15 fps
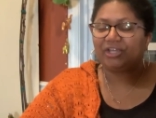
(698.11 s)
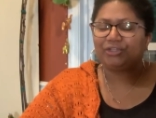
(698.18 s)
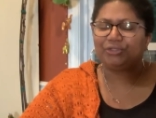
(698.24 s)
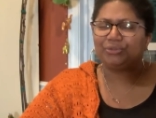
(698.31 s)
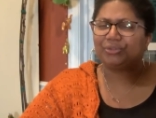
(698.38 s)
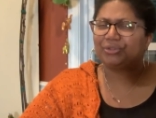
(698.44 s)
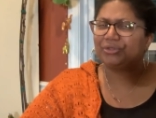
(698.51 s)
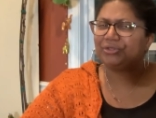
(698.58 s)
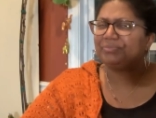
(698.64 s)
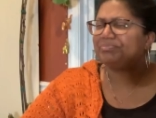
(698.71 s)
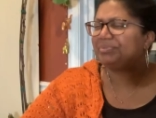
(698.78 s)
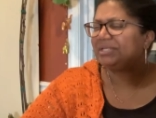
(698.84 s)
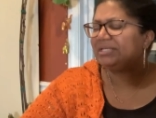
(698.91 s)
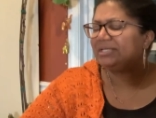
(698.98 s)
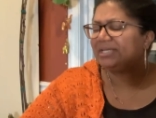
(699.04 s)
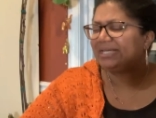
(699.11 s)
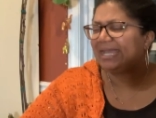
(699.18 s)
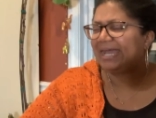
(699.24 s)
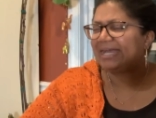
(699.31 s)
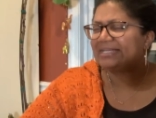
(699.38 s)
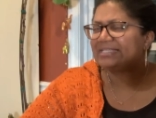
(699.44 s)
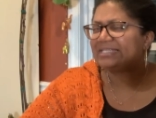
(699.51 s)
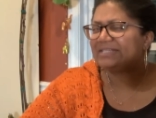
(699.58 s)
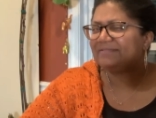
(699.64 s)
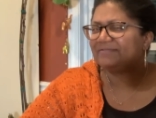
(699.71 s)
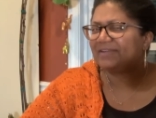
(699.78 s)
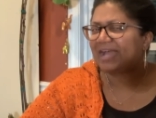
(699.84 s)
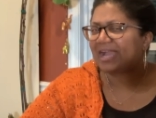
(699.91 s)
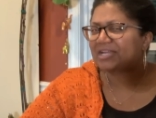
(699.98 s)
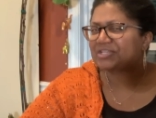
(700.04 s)
you could be an anti
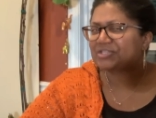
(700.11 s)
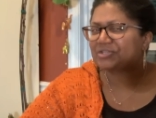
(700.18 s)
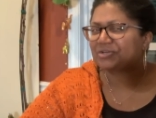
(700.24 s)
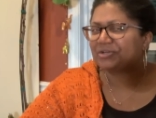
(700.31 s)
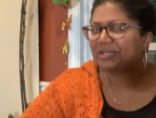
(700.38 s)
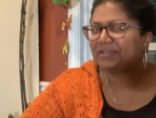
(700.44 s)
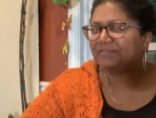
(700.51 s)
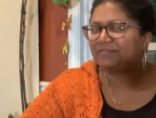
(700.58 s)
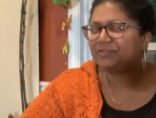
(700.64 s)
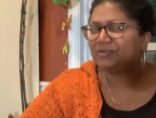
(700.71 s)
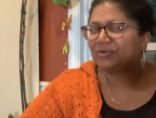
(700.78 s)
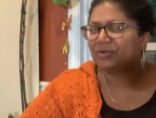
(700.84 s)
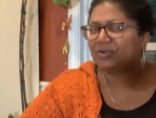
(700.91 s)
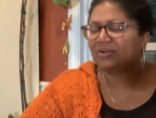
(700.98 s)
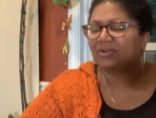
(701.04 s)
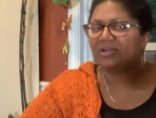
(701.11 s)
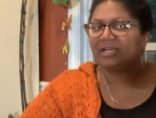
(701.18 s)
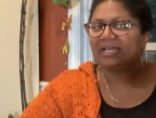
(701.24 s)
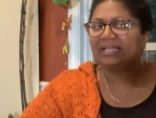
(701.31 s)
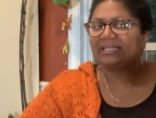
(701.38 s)
vaxxer if you're